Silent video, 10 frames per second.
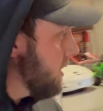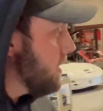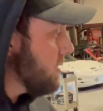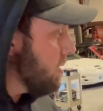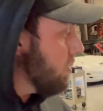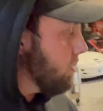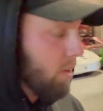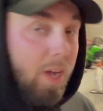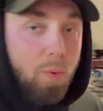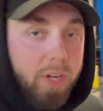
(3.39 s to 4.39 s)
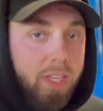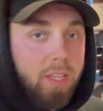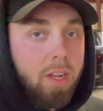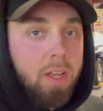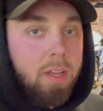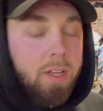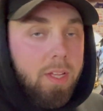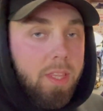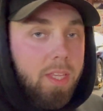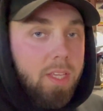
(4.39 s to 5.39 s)
So I want to get
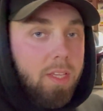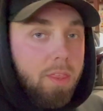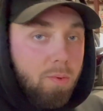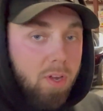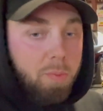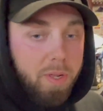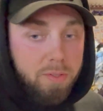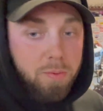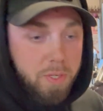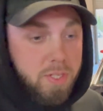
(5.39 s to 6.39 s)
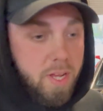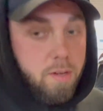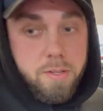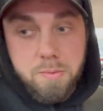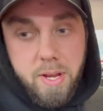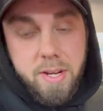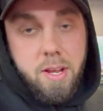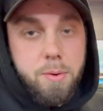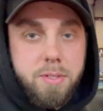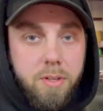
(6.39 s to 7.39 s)
the throttle pedal switched out because right
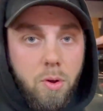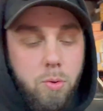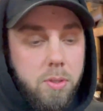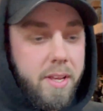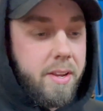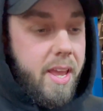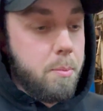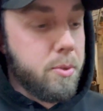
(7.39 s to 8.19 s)
now it's an old like cable